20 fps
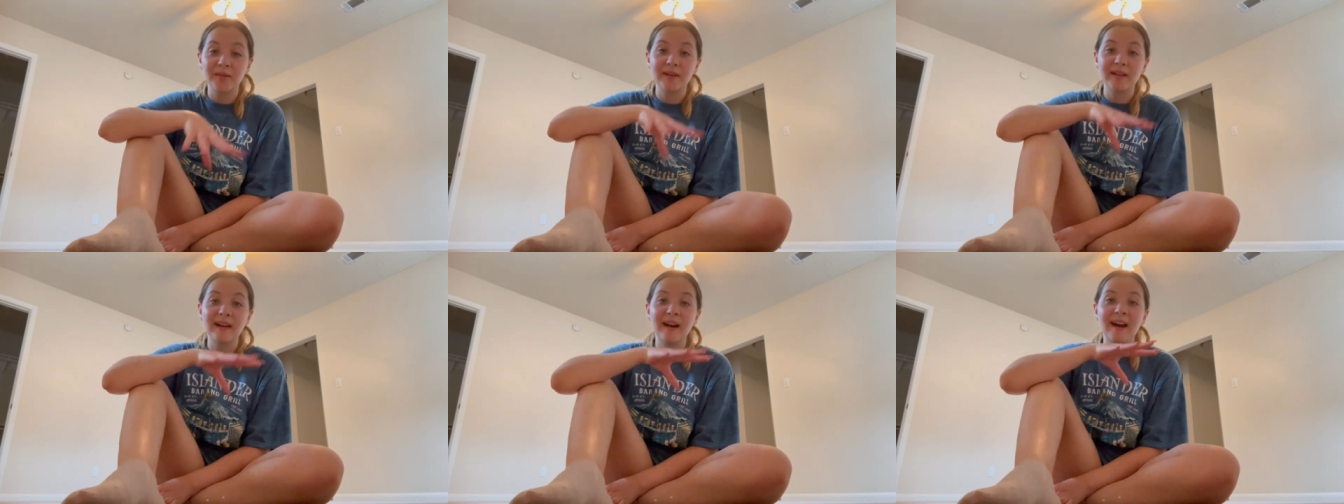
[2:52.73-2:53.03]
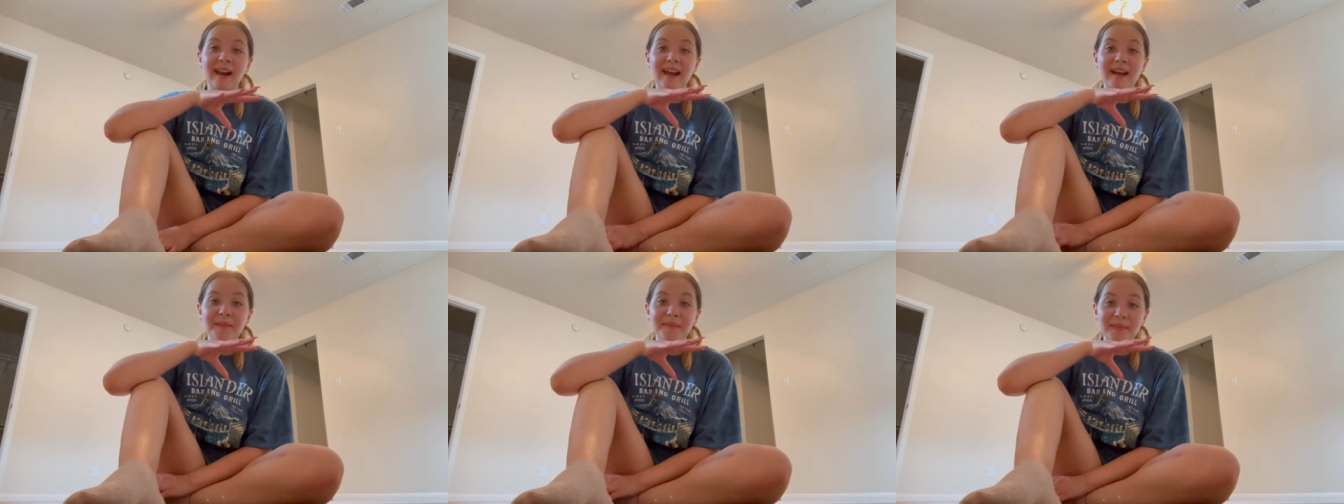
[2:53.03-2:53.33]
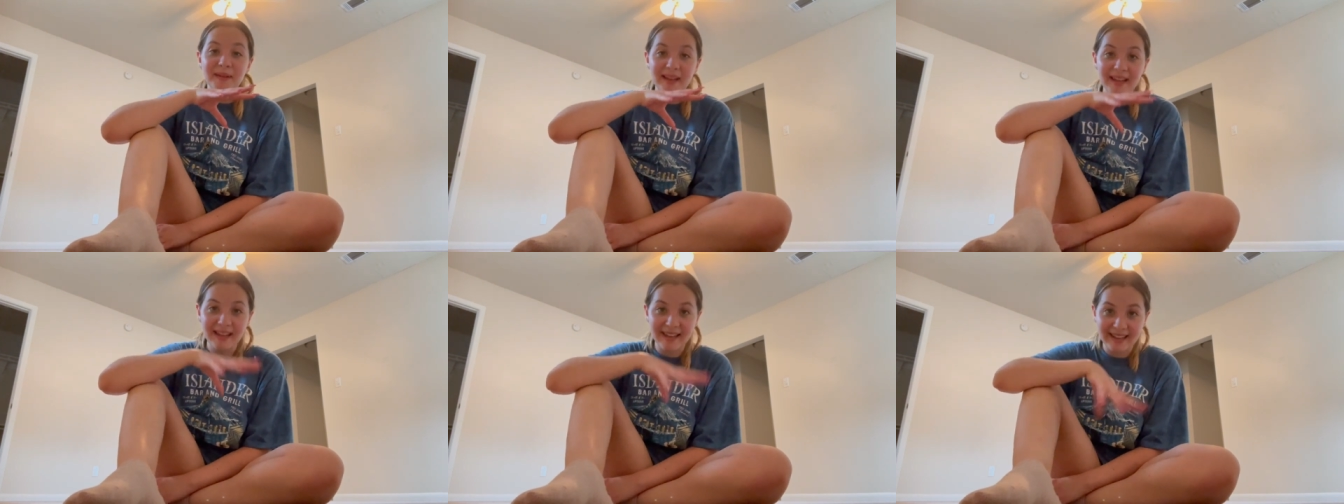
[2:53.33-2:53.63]
We got
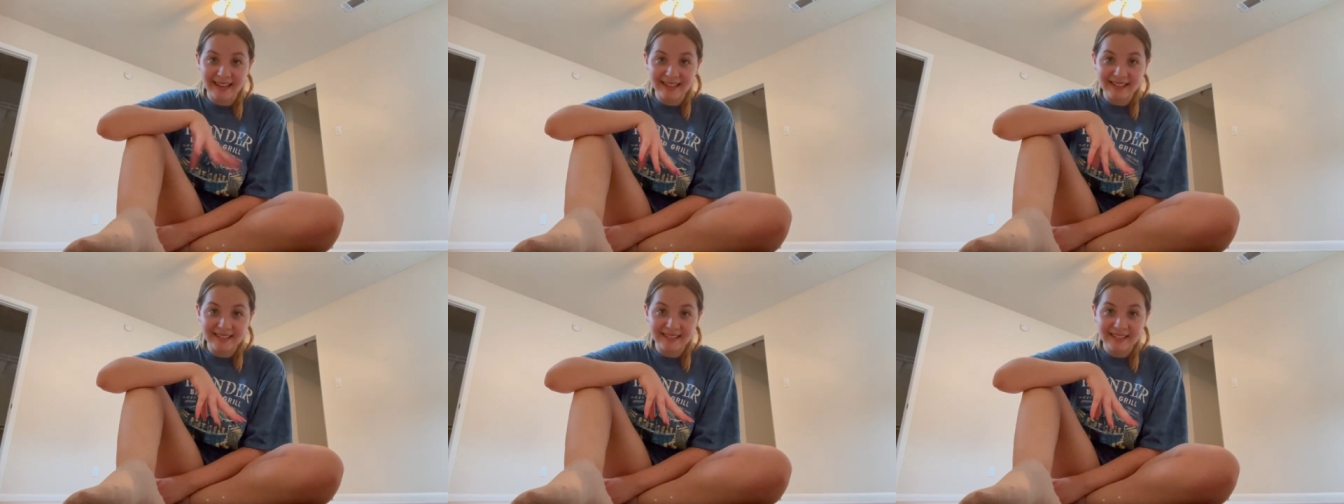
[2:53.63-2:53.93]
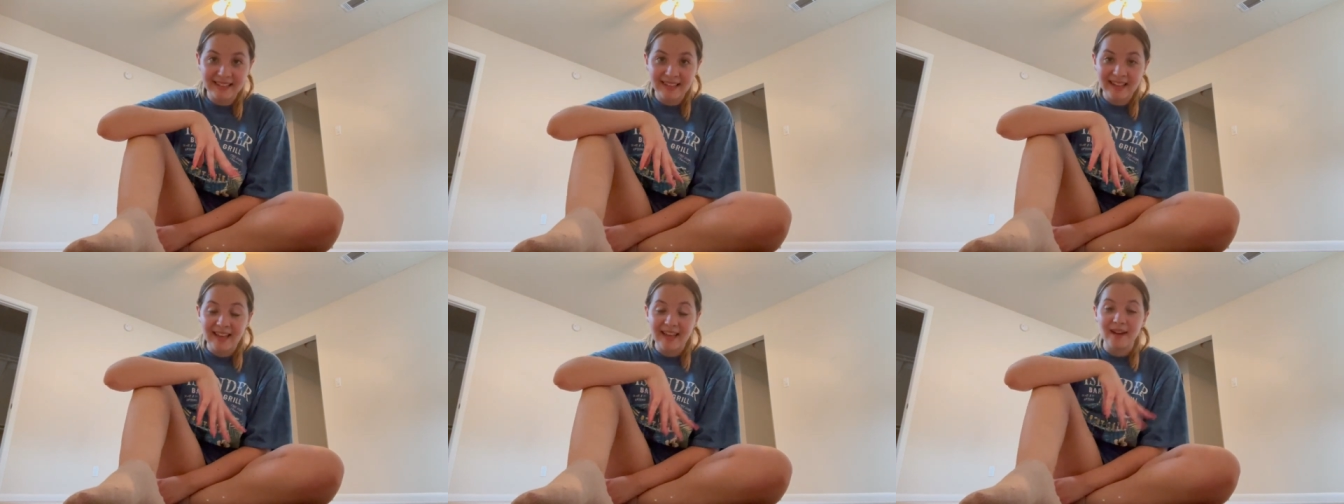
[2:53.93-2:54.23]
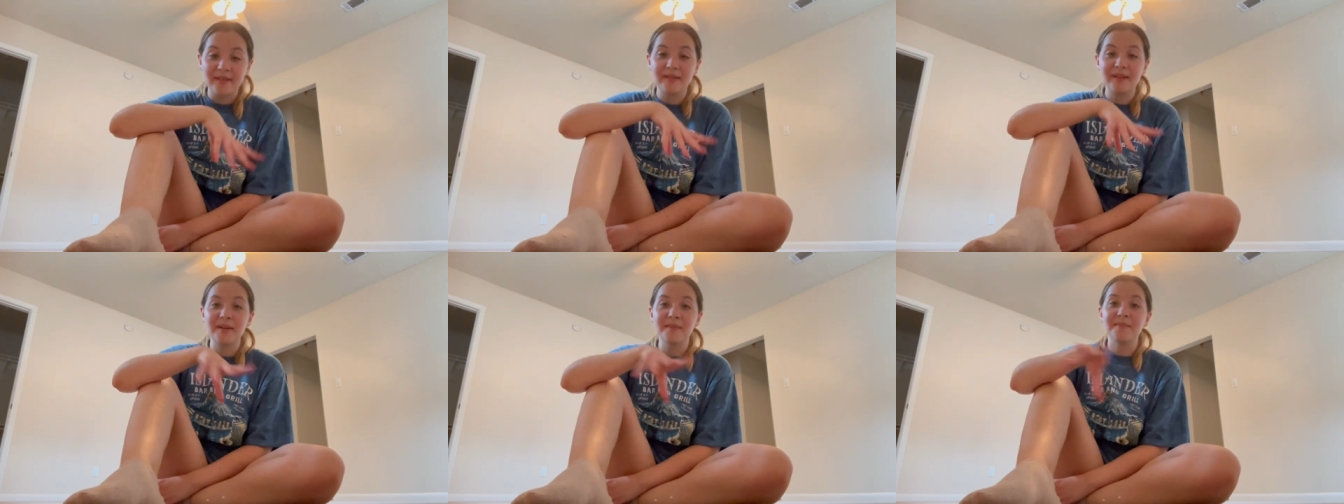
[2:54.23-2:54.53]
up at 8 and
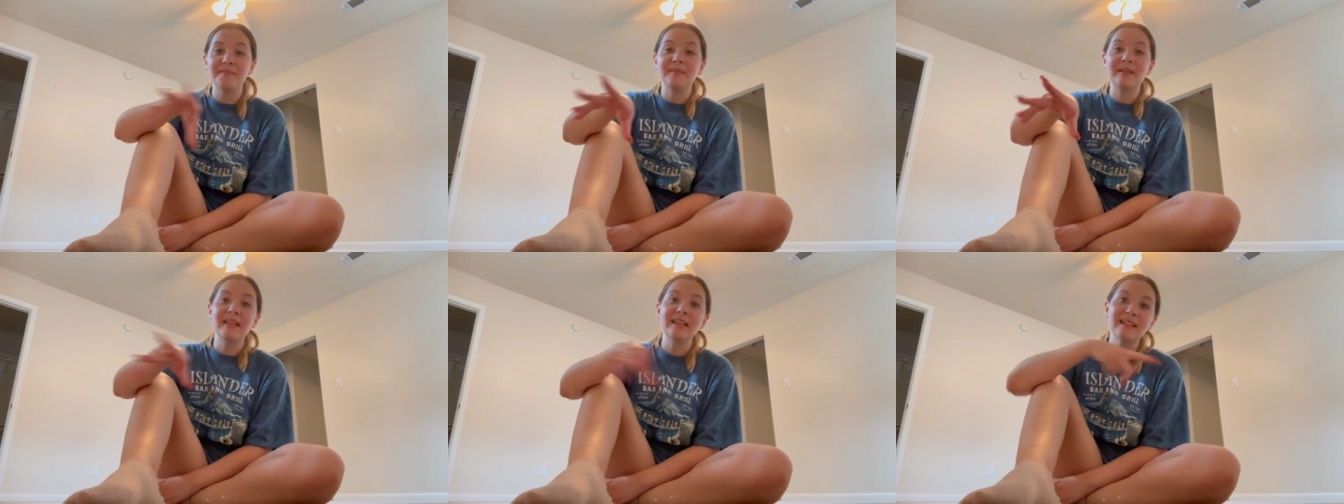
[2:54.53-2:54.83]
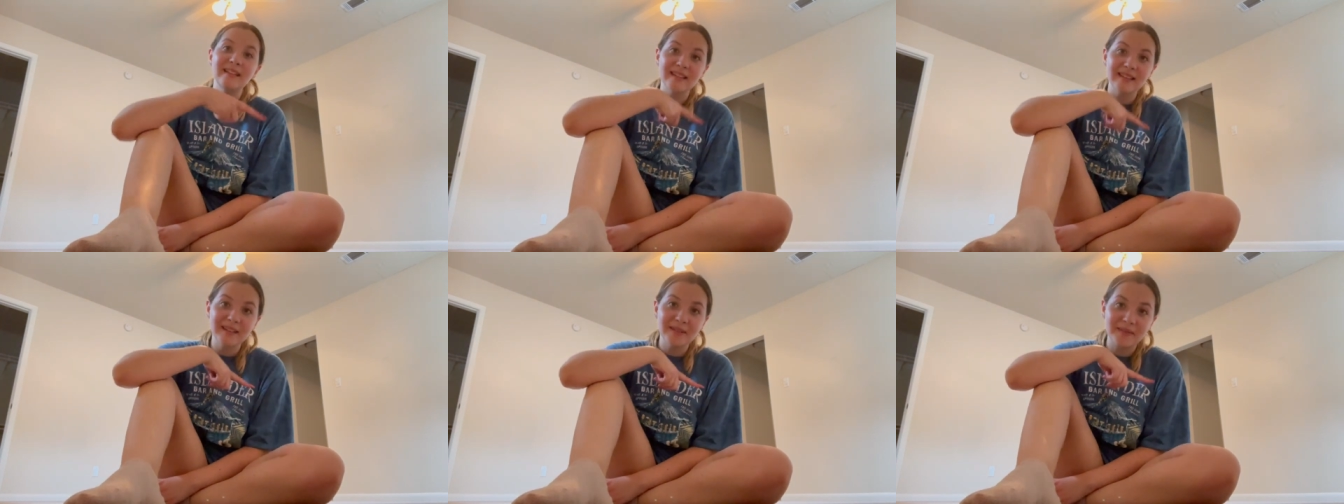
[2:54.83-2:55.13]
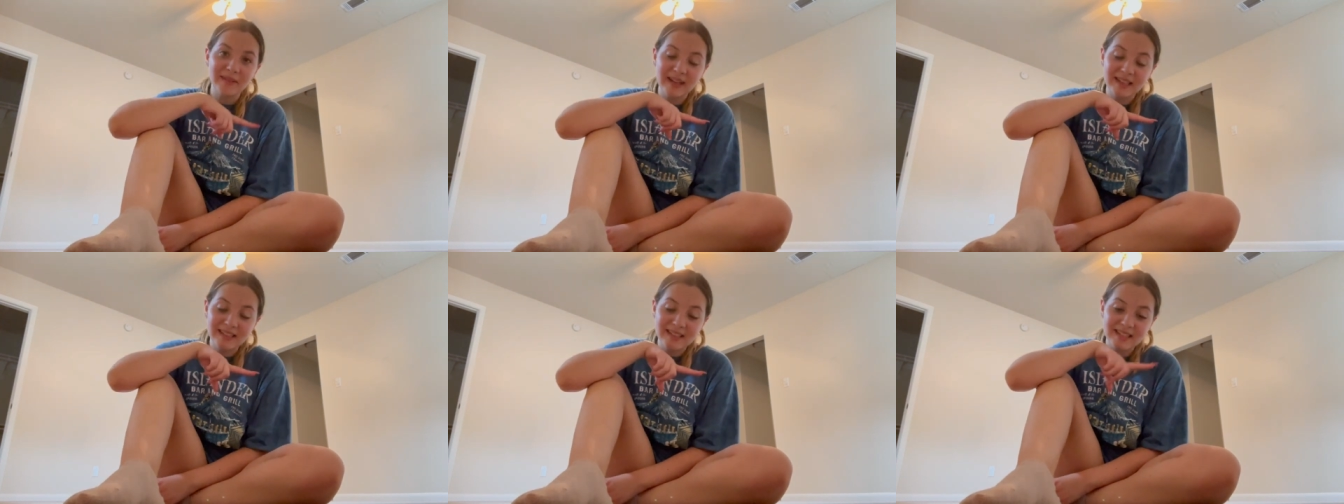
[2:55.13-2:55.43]
we immediately
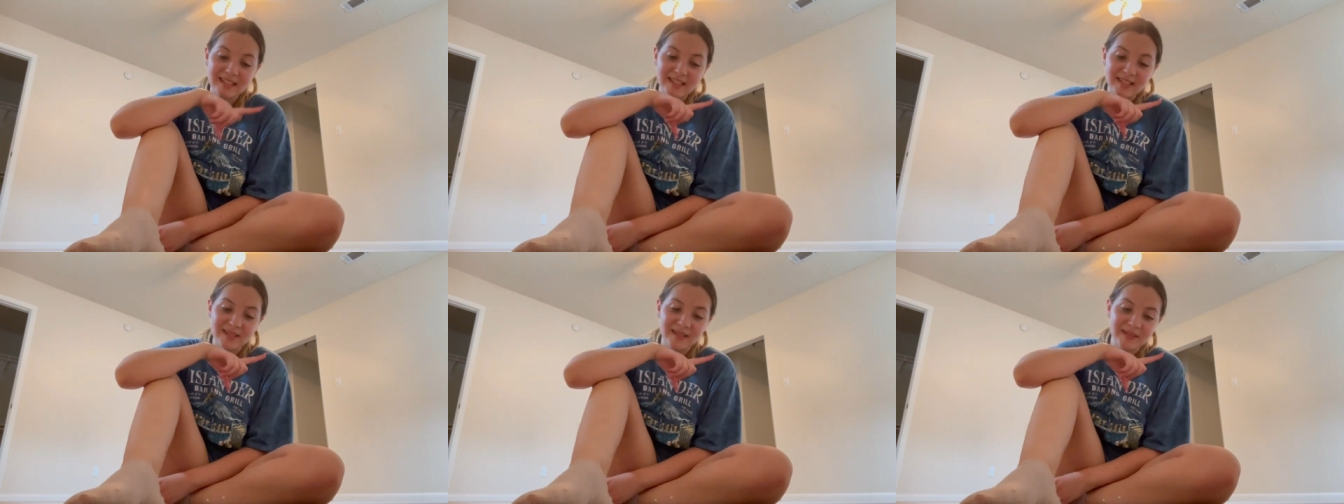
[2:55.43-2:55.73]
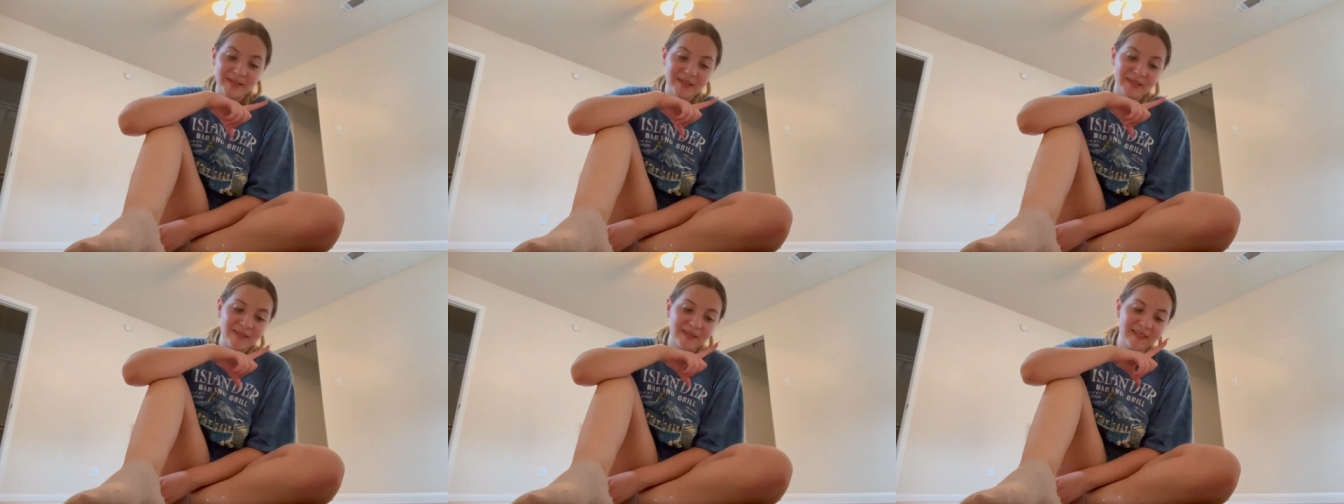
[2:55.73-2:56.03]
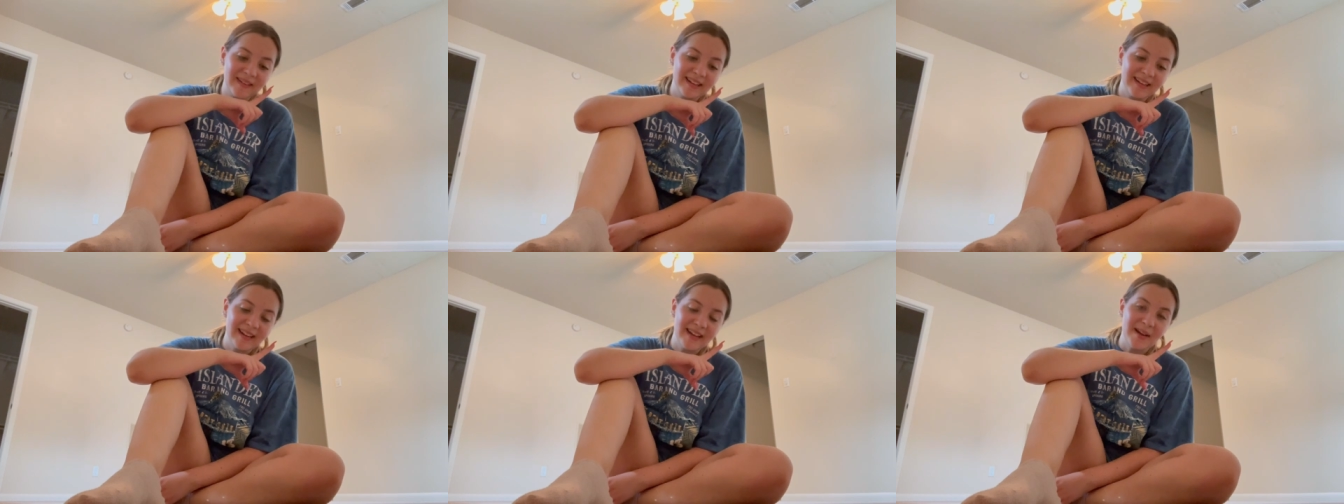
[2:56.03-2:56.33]
went
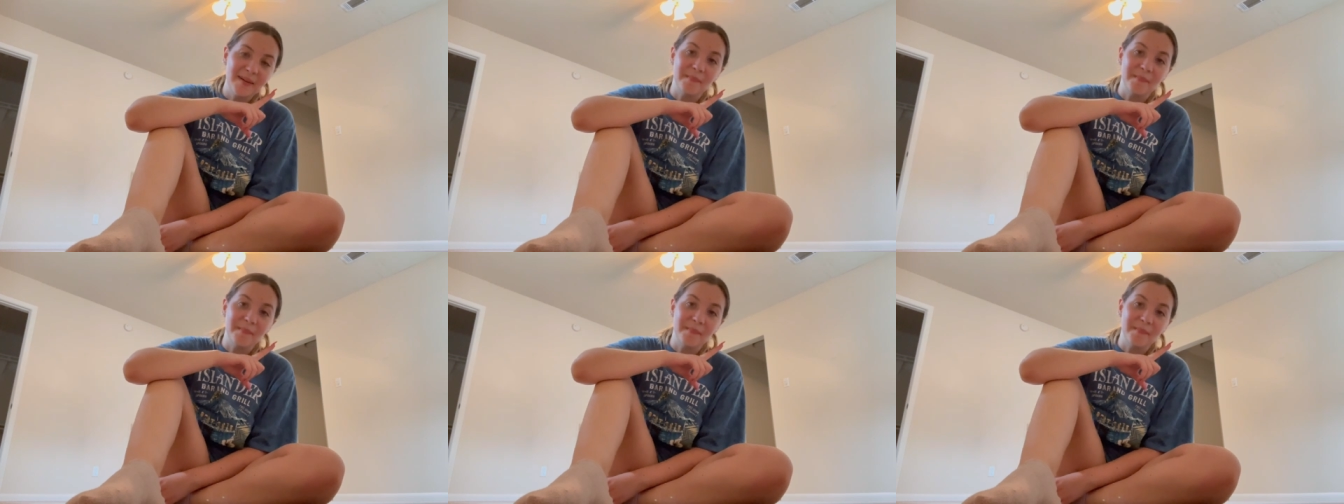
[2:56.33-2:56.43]
to